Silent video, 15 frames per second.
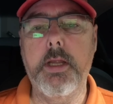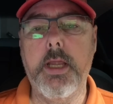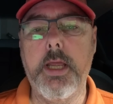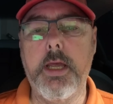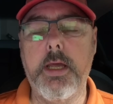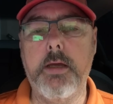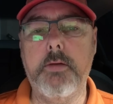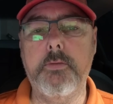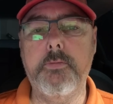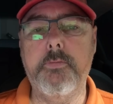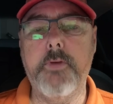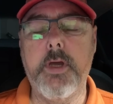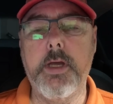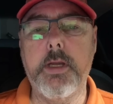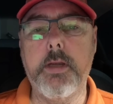have
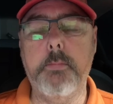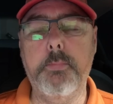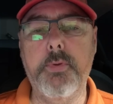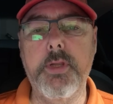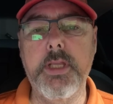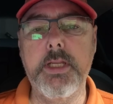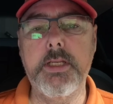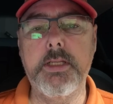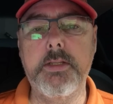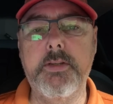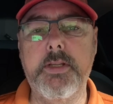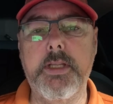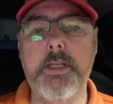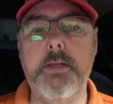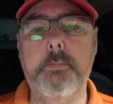completed
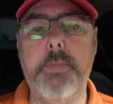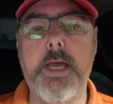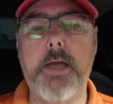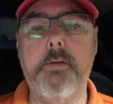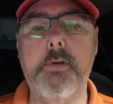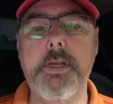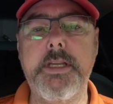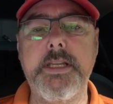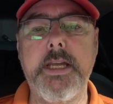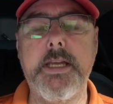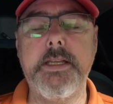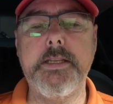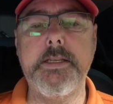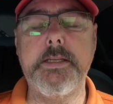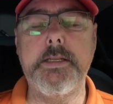the battery
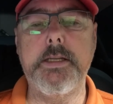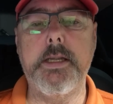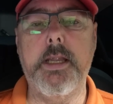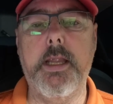test,